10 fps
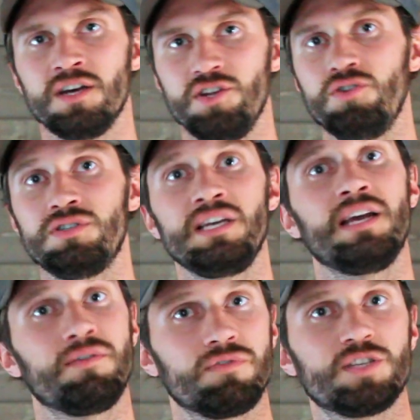usually
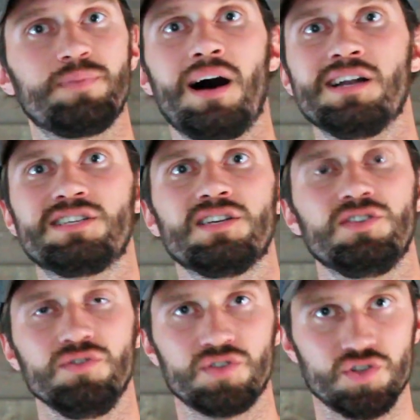in a response
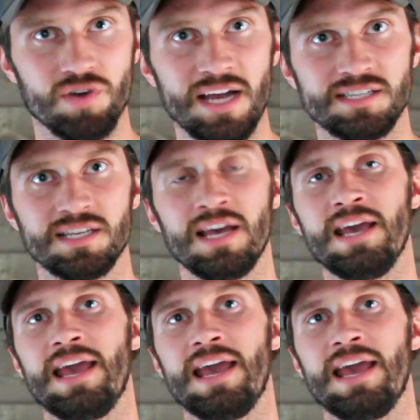to stress